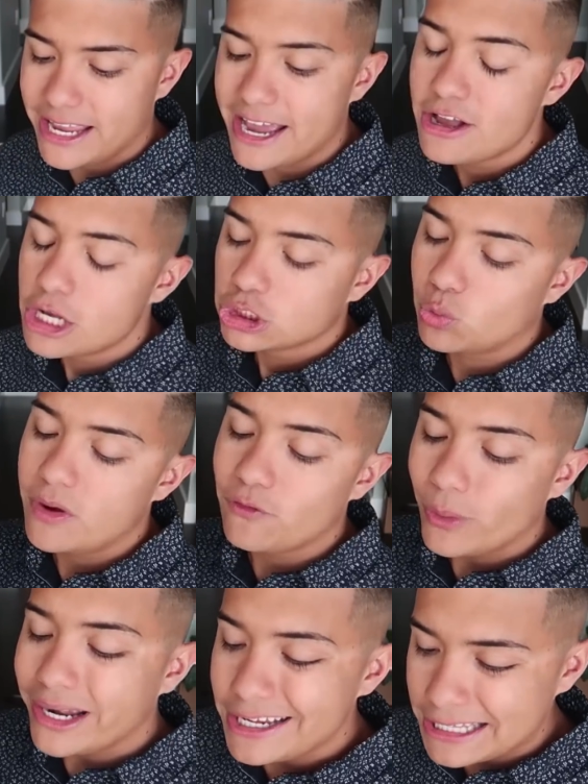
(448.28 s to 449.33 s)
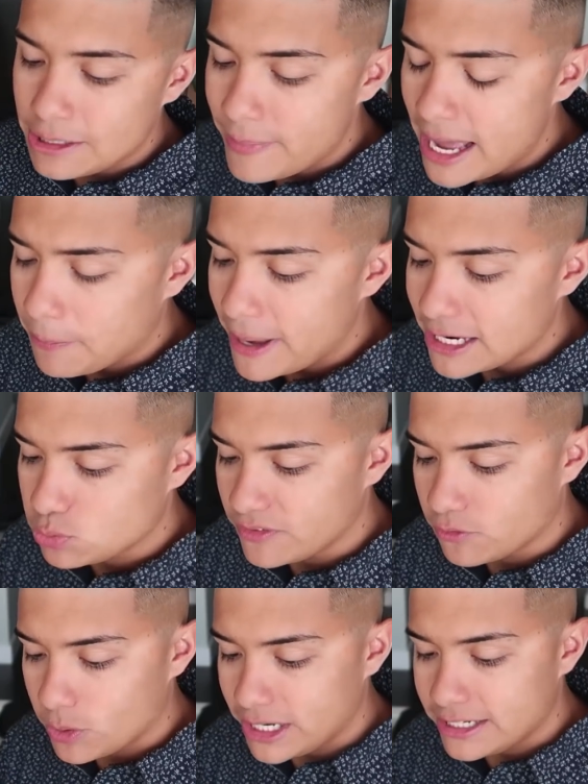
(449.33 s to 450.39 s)
out yet. So we've already done the backpacks,
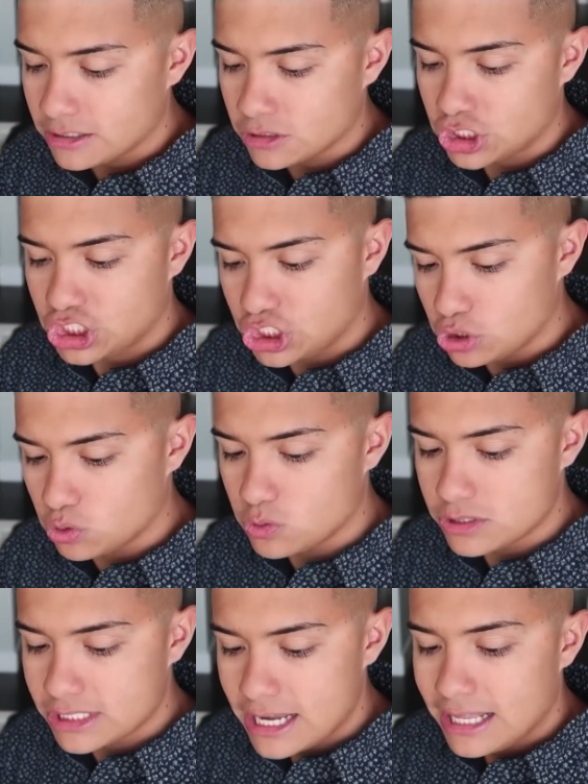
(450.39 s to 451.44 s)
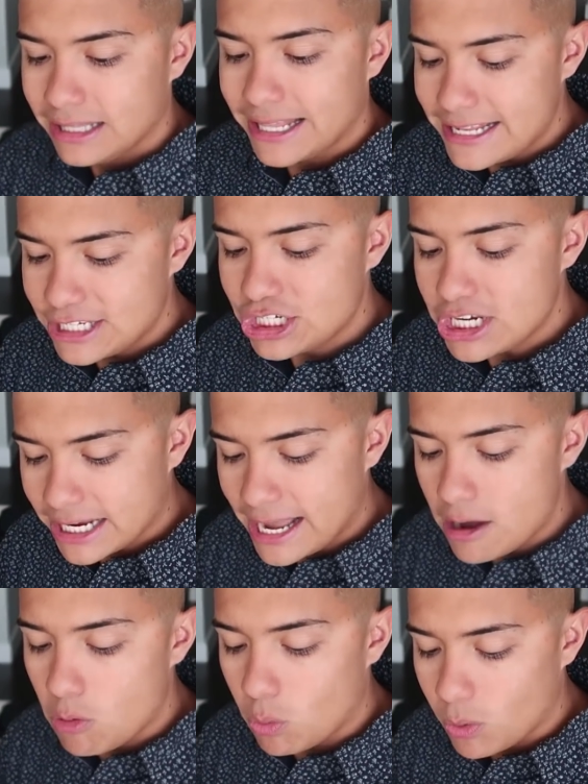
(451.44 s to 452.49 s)
we've already done the shoes. Let's check
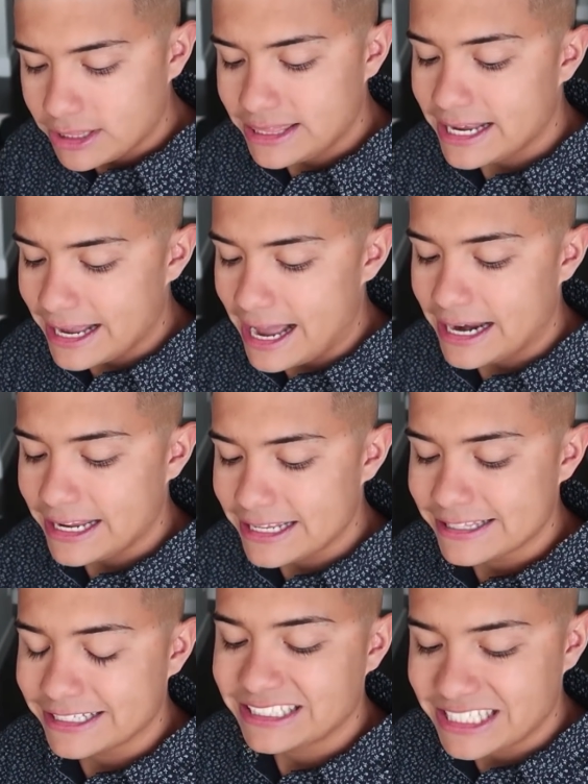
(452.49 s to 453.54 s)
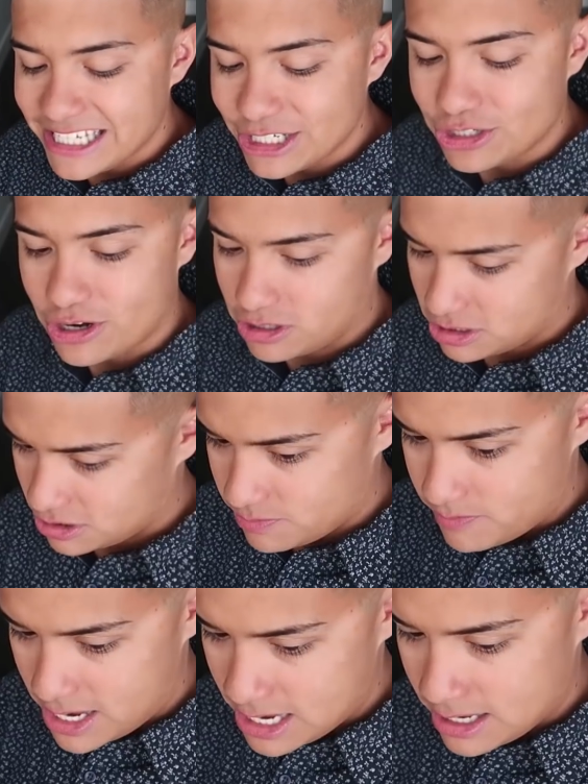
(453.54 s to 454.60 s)
out what they got in the
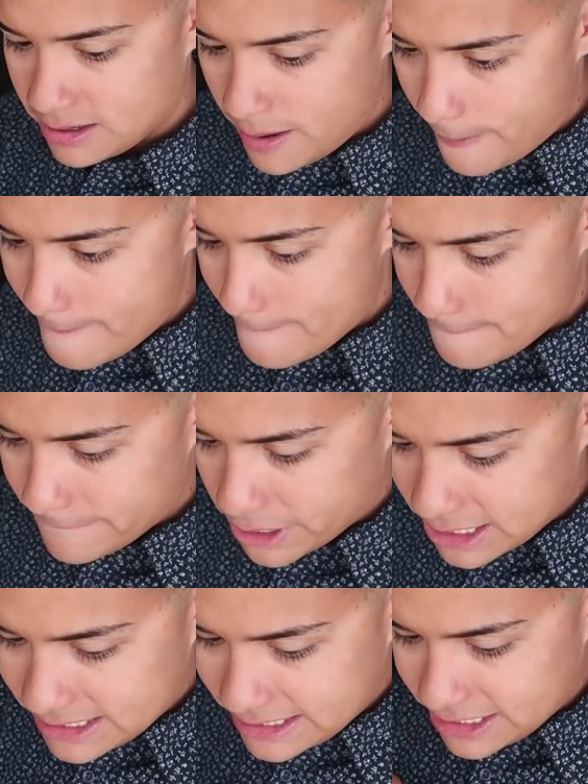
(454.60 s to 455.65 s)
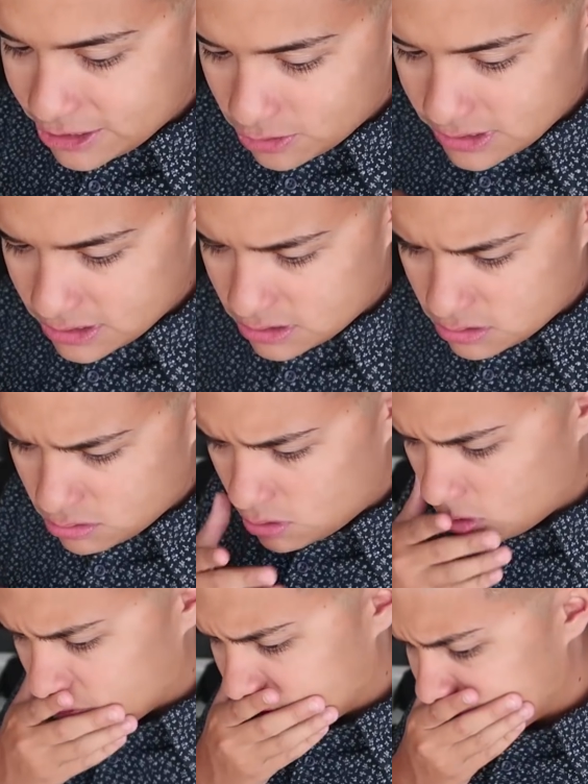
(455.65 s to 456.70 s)
t-shirts, man. Because t-shirts,
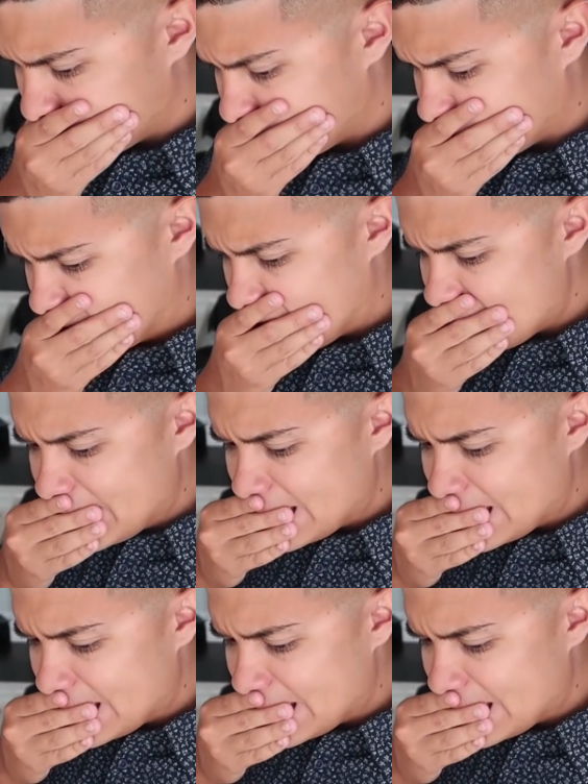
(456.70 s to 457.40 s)
oh dude.